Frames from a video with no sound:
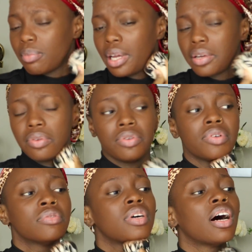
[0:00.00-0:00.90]
I'm like,
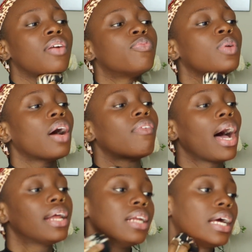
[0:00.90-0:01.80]
no, I've
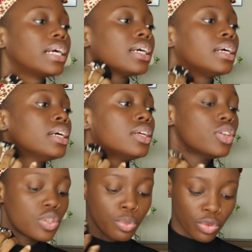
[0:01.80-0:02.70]
had like
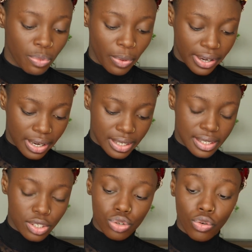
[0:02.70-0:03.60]
the smooth
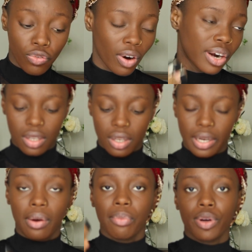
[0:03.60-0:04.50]
pregnancy so far.
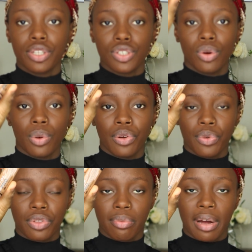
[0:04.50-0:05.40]
Now I'm going to go
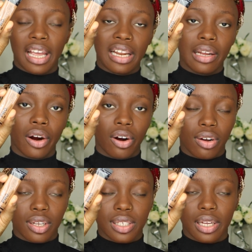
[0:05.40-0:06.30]
in with my Early Girl
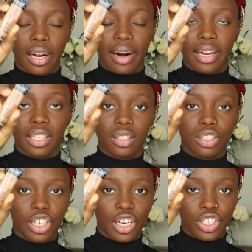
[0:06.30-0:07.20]
Concealer in the
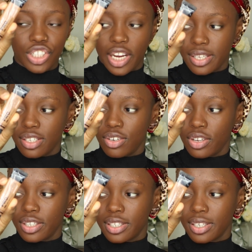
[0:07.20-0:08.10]
shade
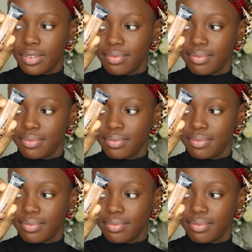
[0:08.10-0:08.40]
Chestnut.